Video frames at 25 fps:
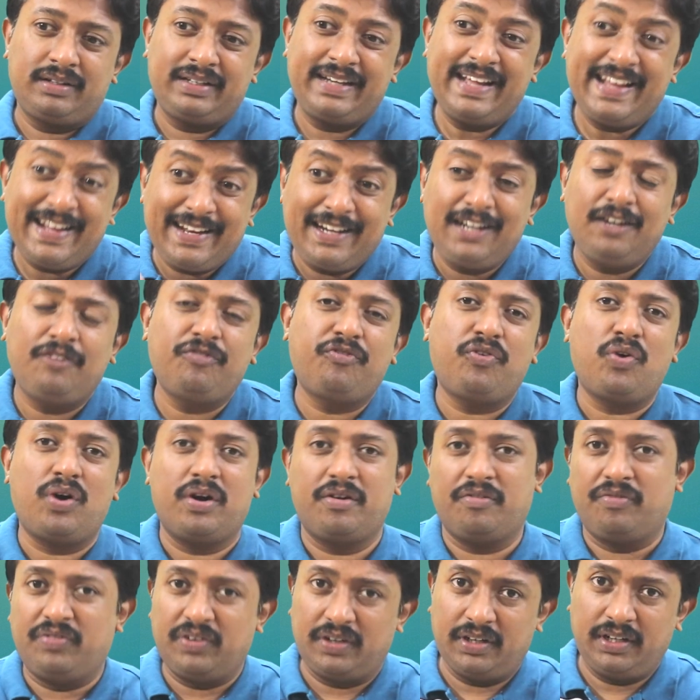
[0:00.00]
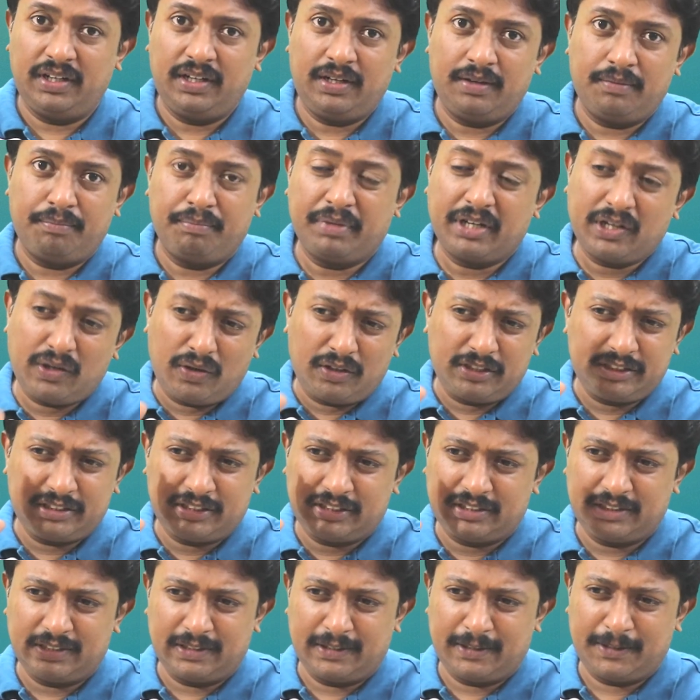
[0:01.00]
take it forward
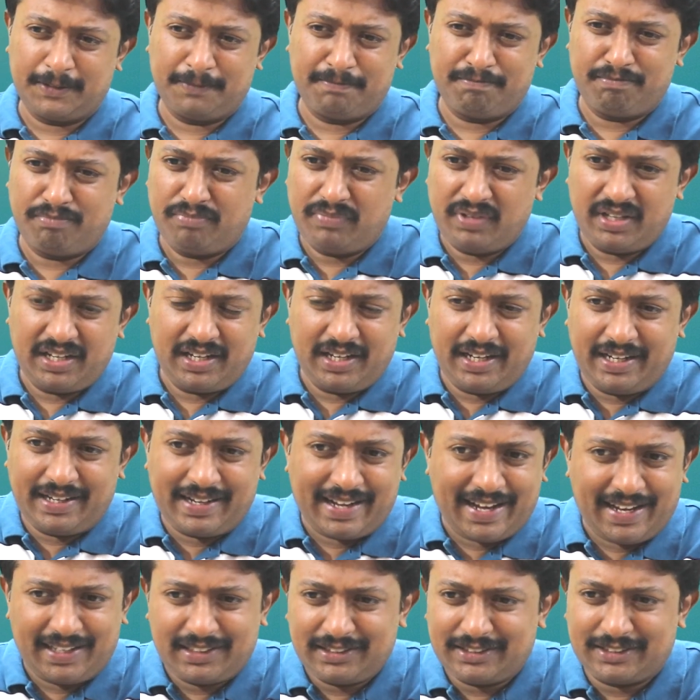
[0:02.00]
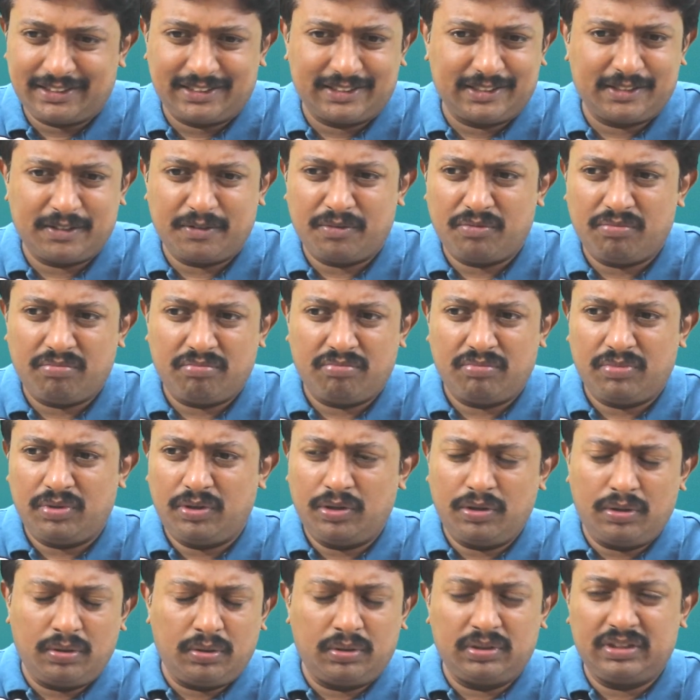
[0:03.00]
because it has,
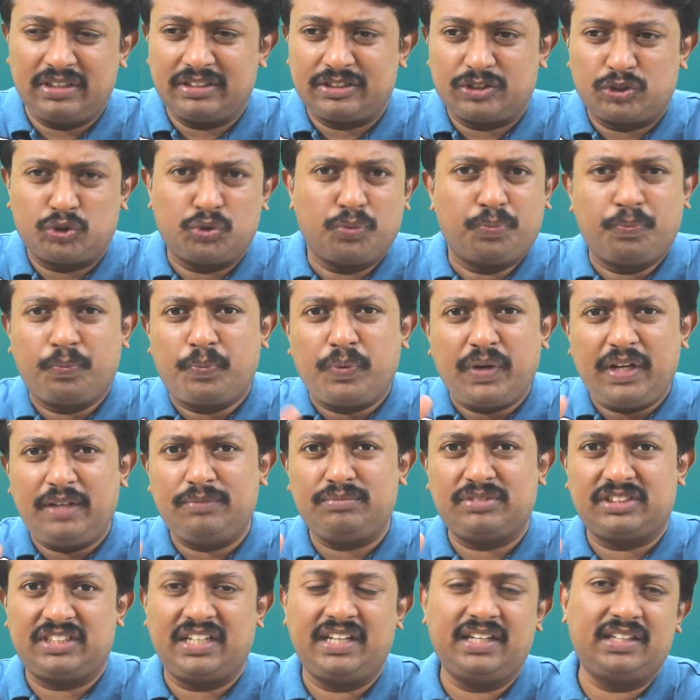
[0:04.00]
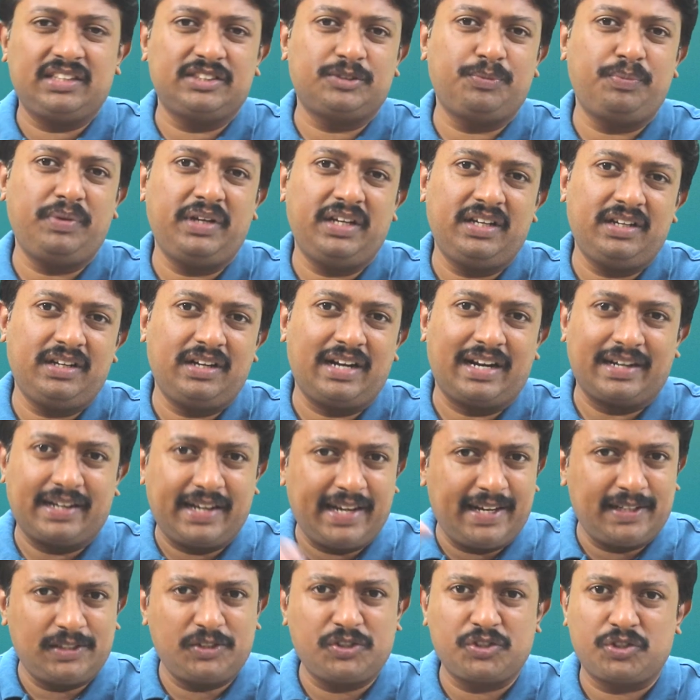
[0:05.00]
the supreme status being
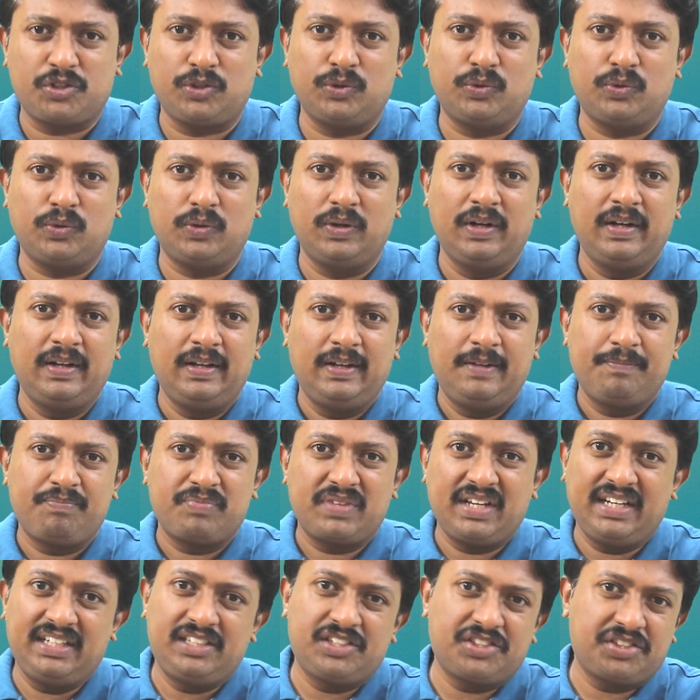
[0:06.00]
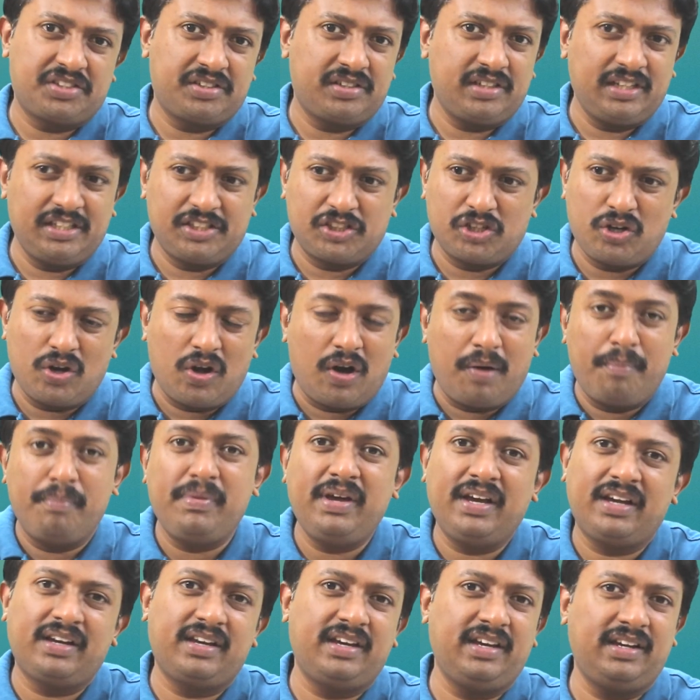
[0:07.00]
attached to its
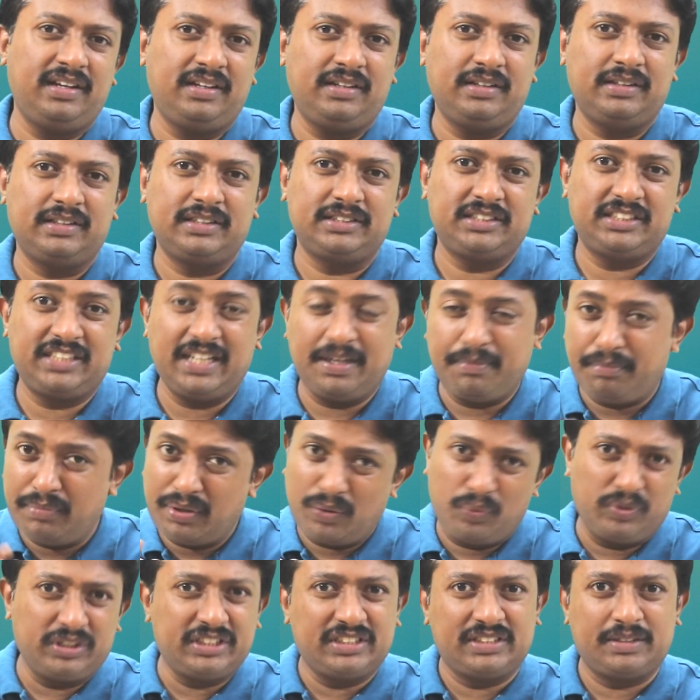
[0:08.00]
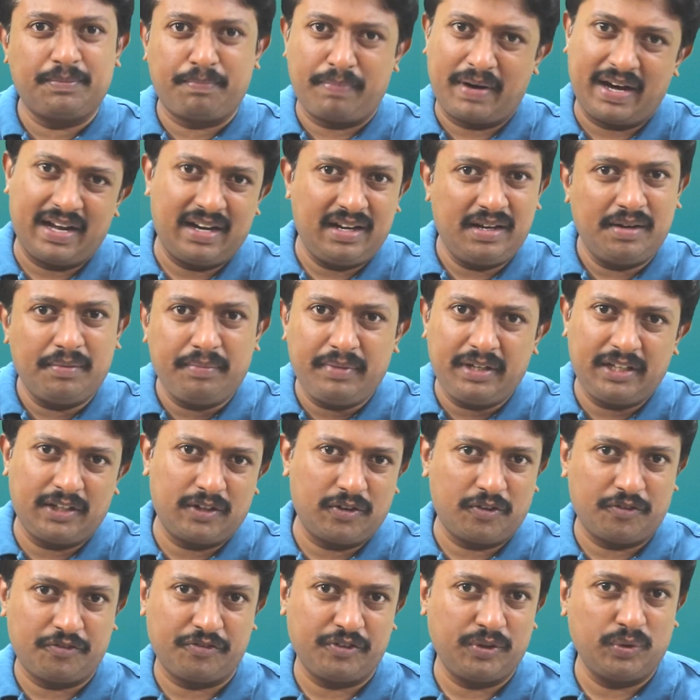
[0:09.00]
lawmaking chamber, which is the
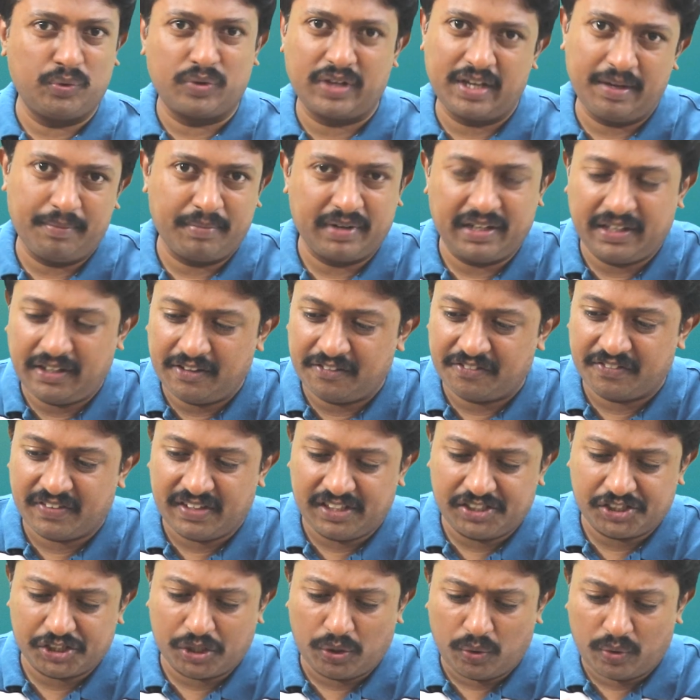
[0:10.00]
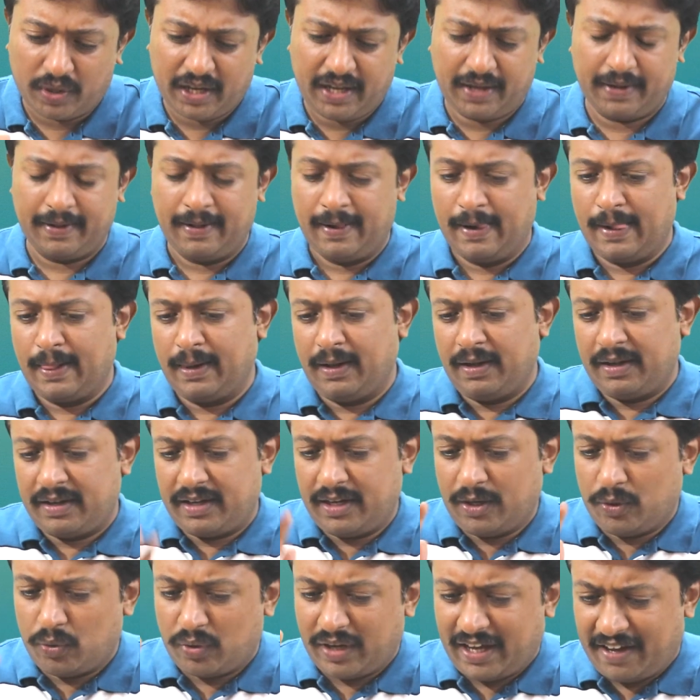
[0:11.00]
Parliament of UK, my dear friends. Okay.
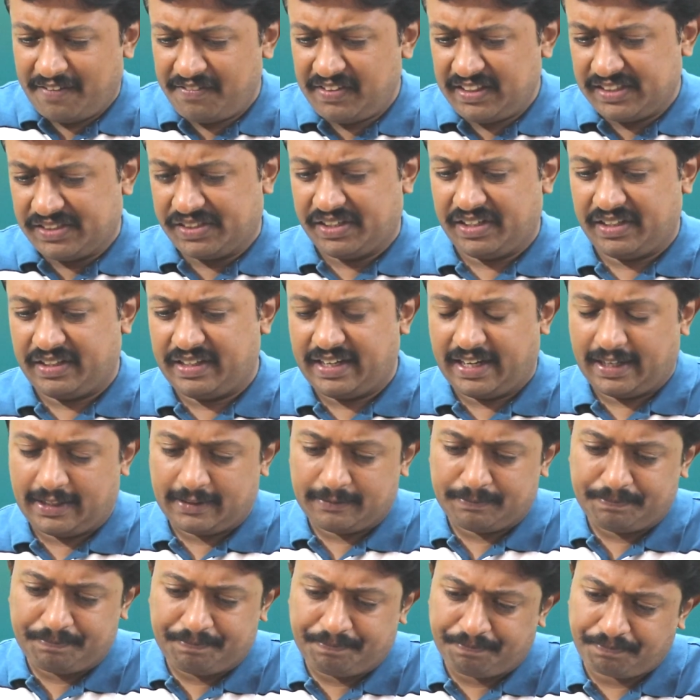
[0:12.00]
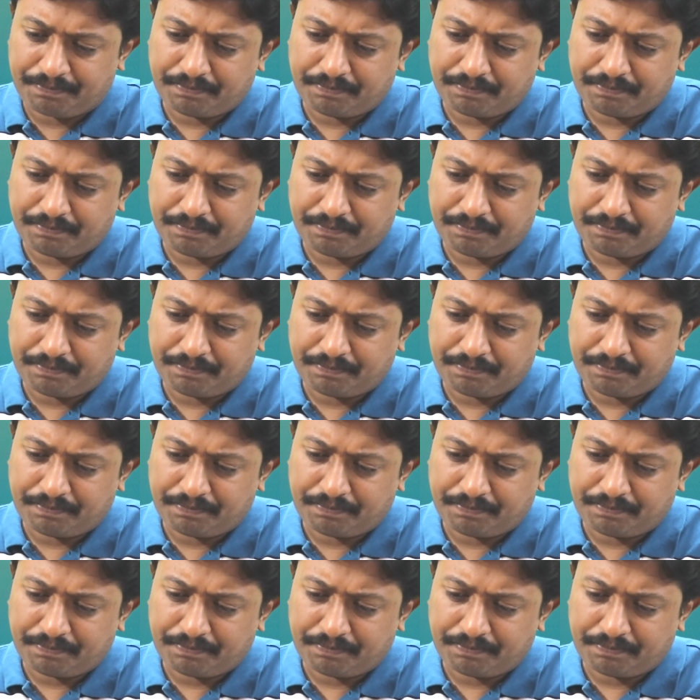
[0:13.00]
Now, having said that,